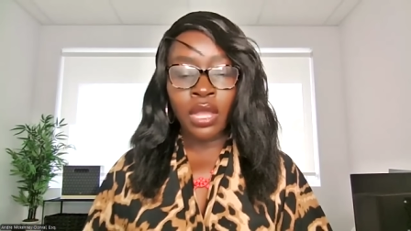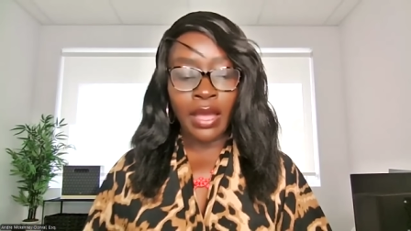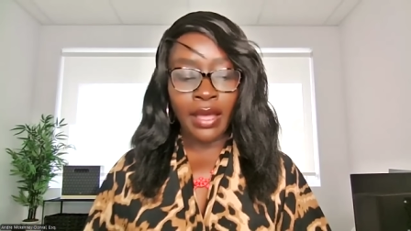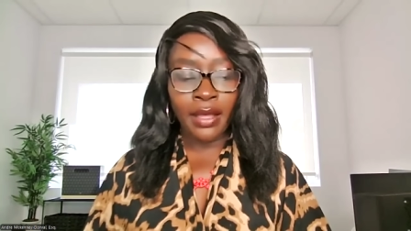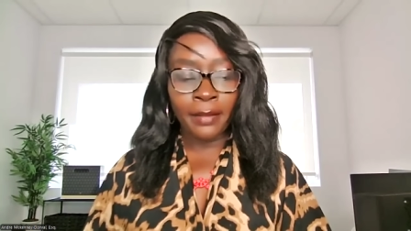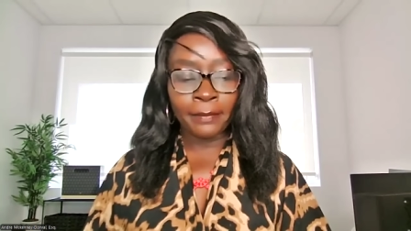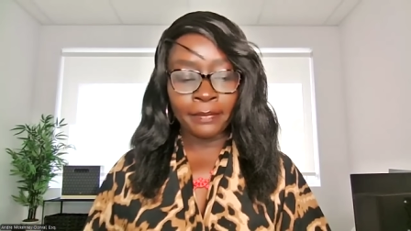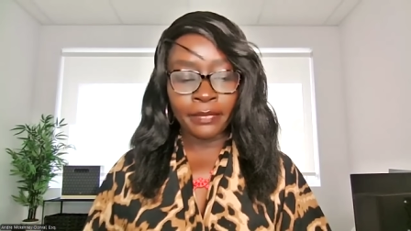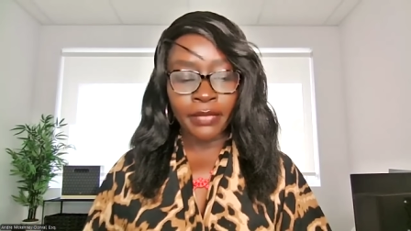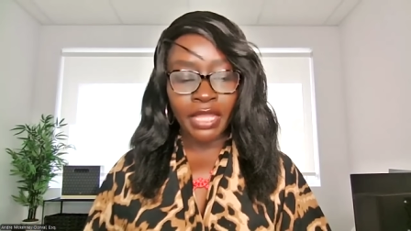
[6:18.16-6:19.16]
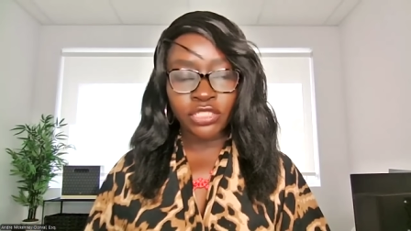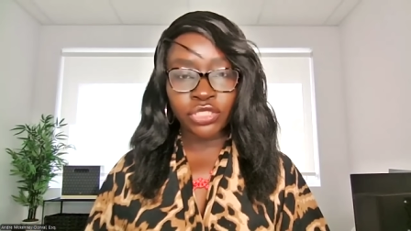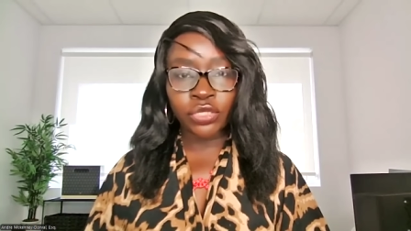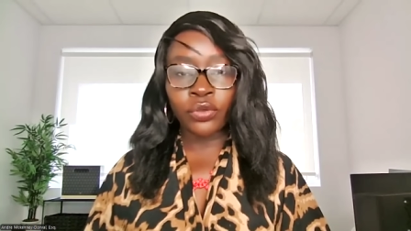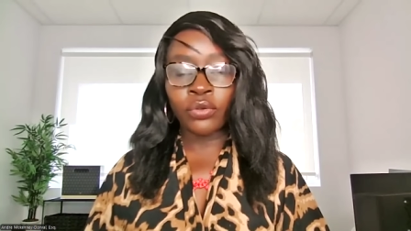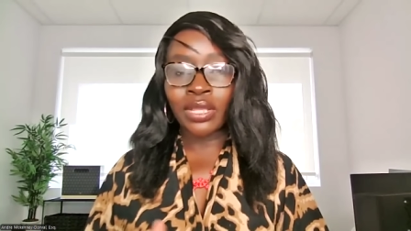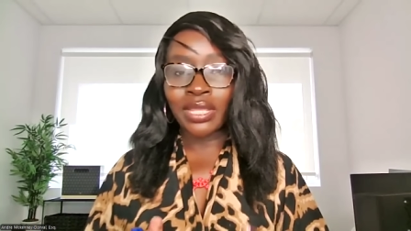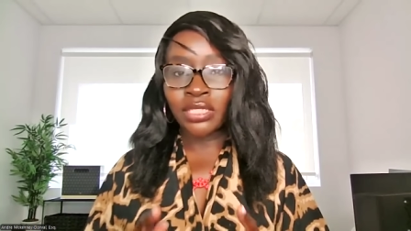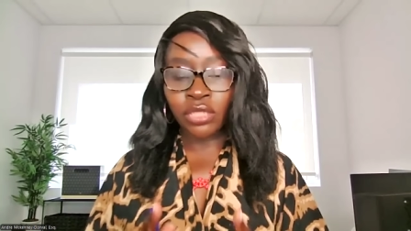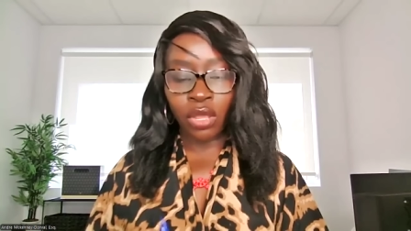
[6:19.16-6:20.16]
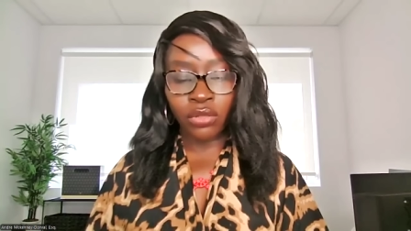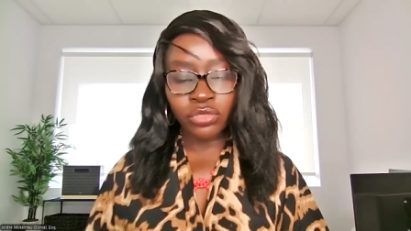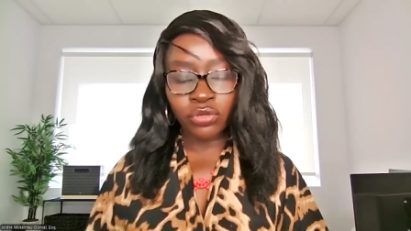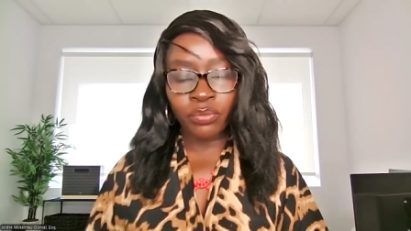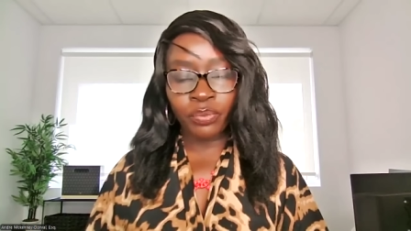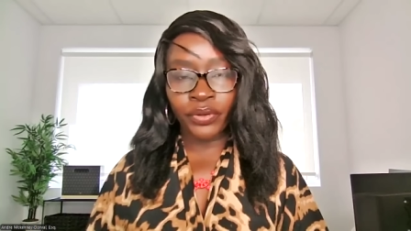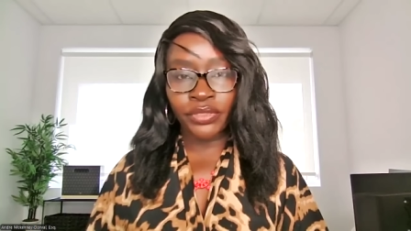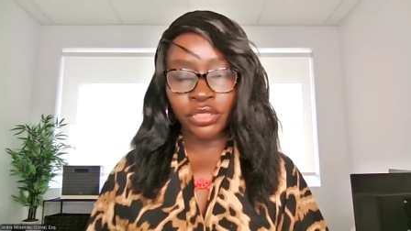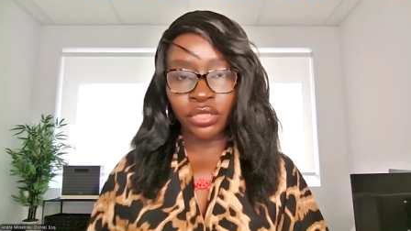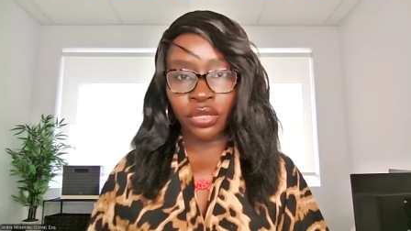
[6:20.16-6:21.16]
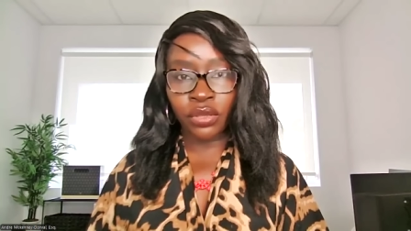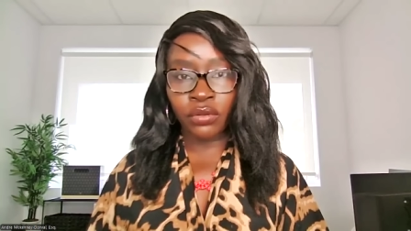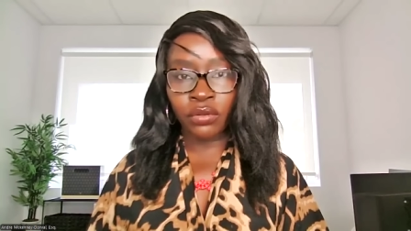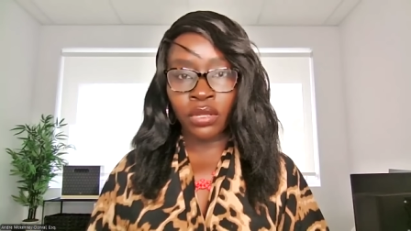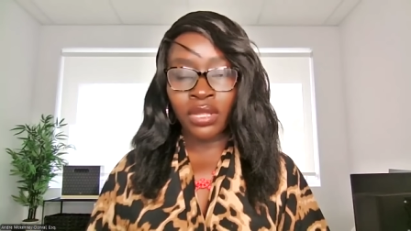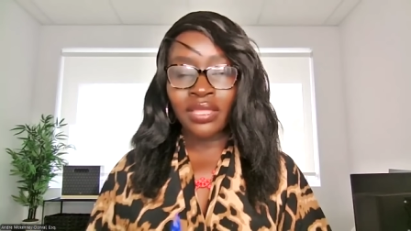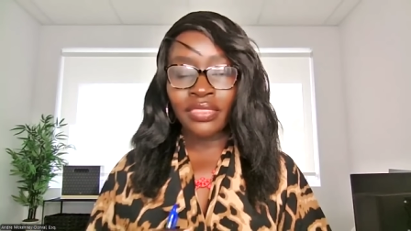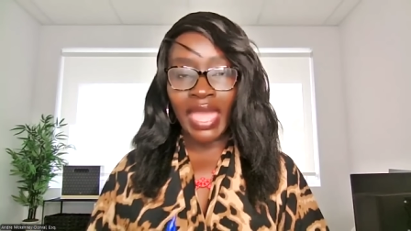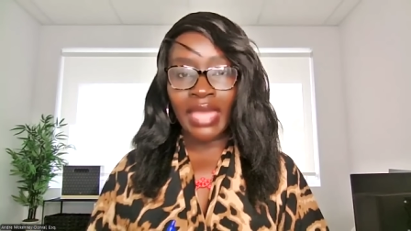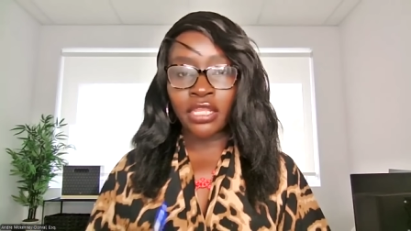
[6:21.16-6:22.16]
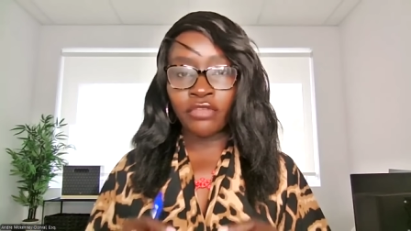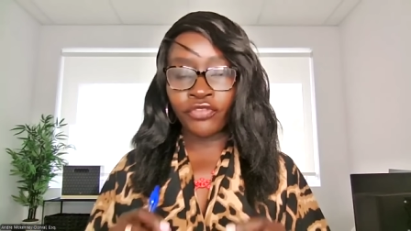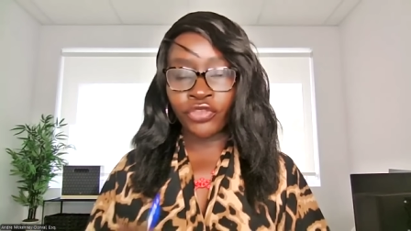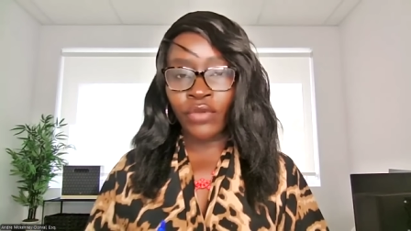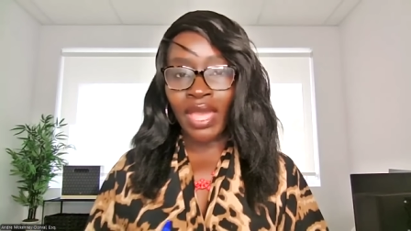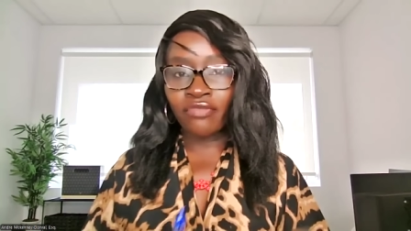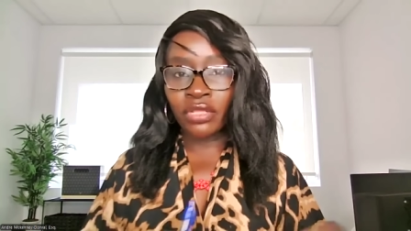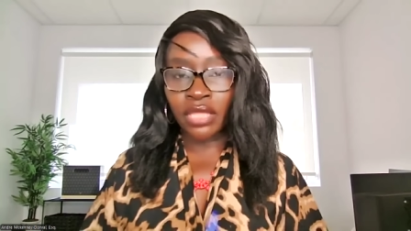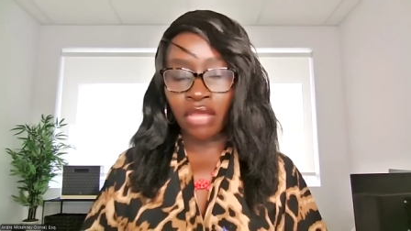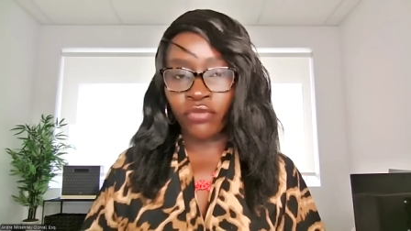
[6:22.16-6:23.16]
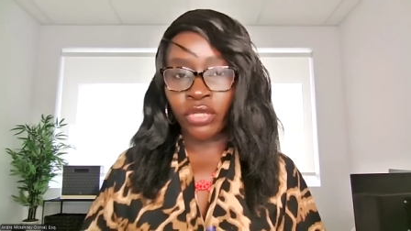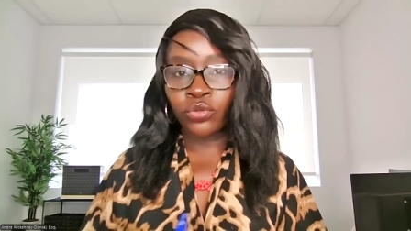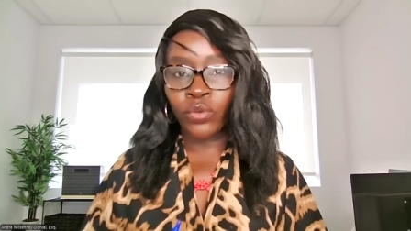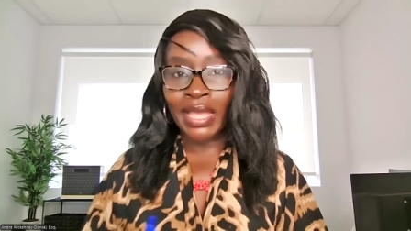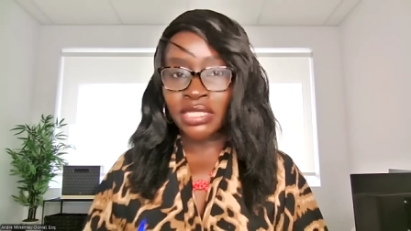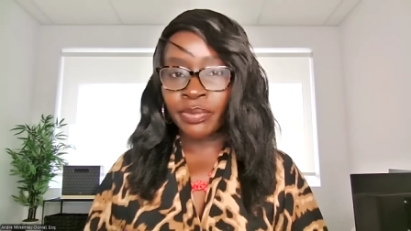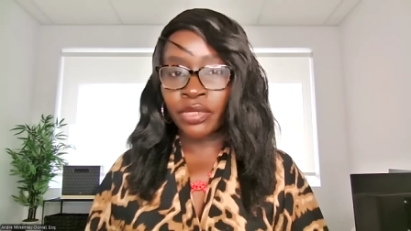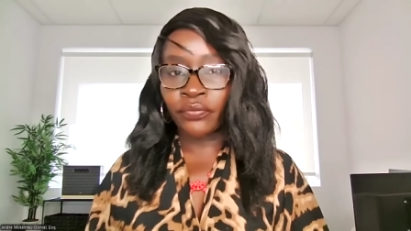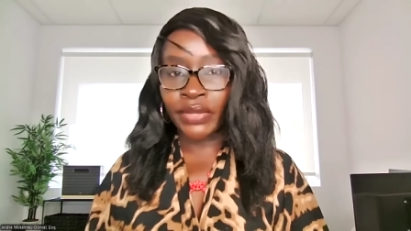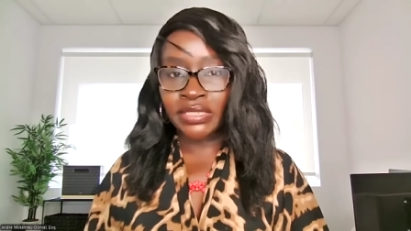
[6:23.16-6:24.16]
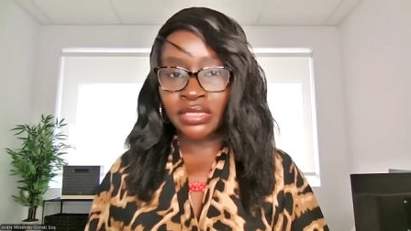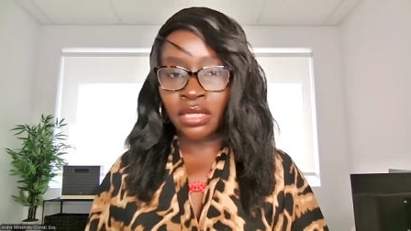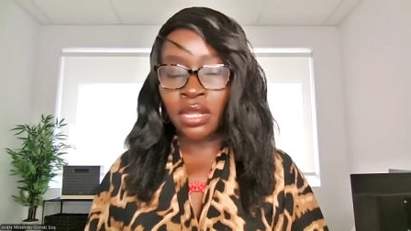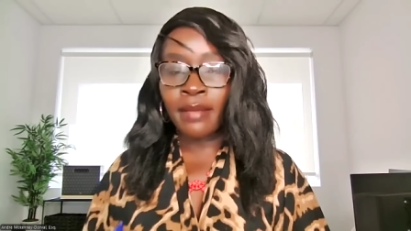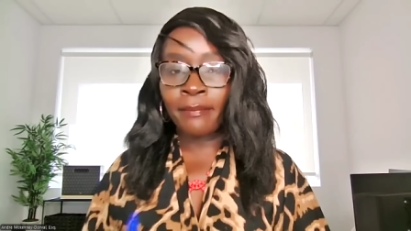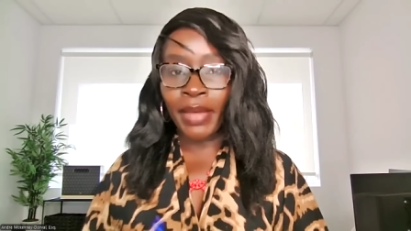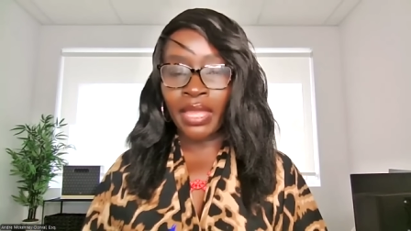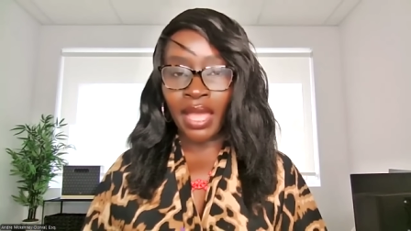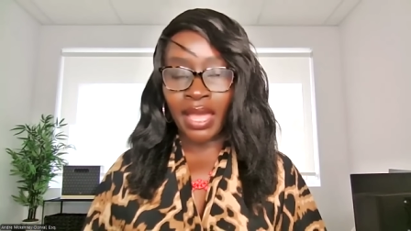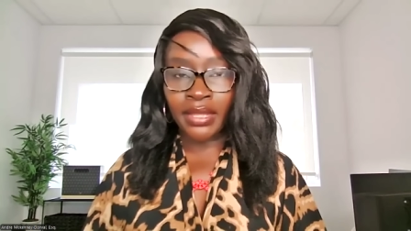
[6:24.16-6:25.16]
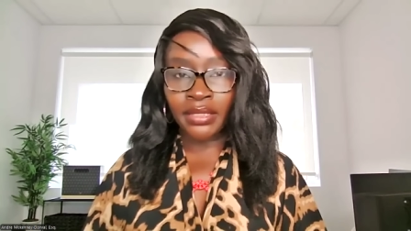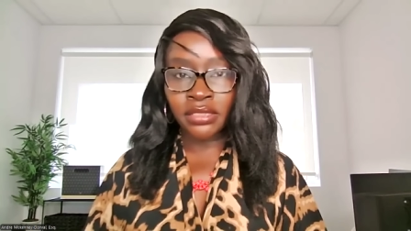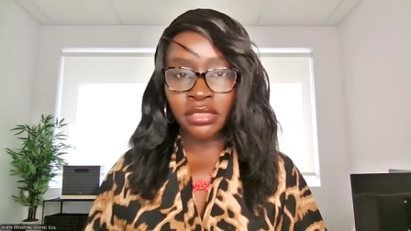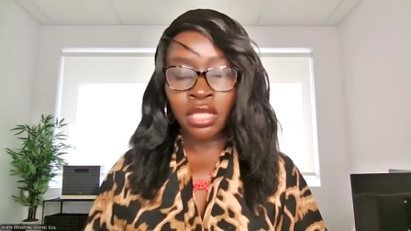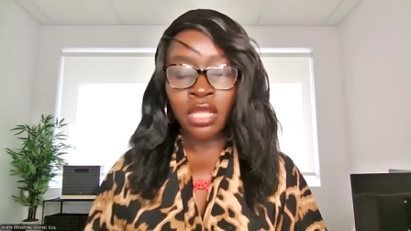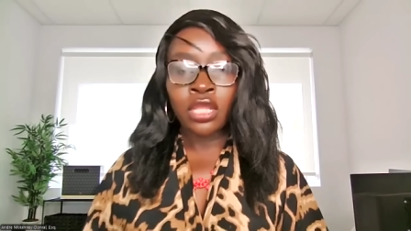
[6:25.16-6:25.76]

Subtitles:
And so it's also important to know that if you have a loved one who has been arrested by ICE,